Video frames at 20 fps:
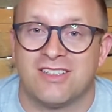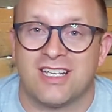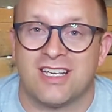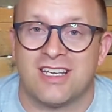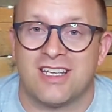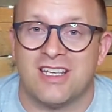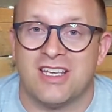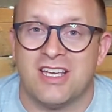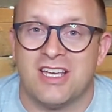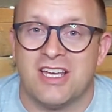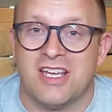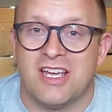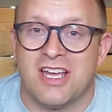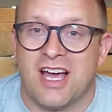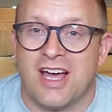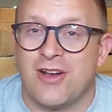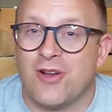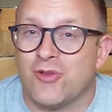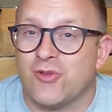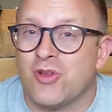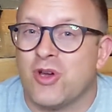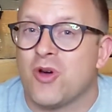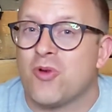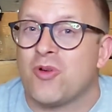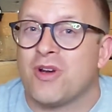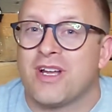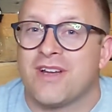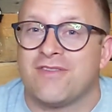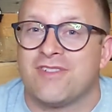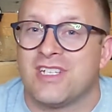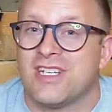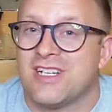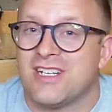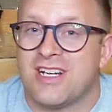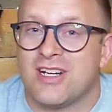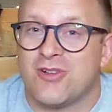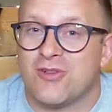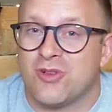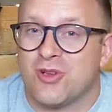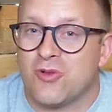That I don't know what I've done.
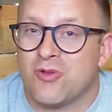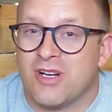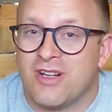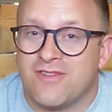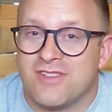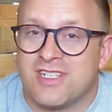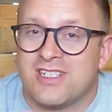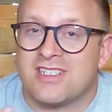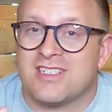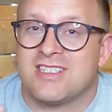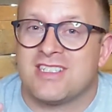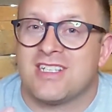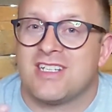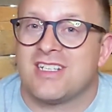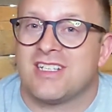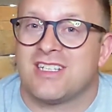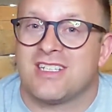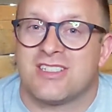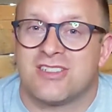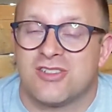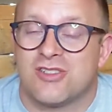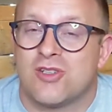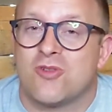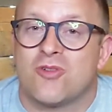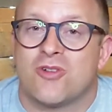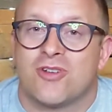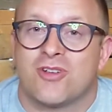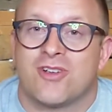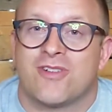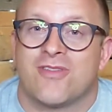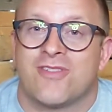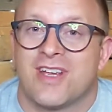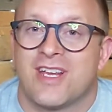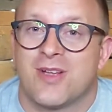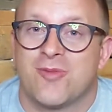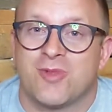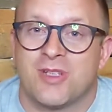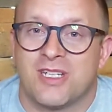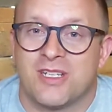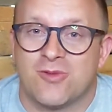I don't know what I've done to sin against you or your
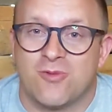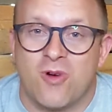family.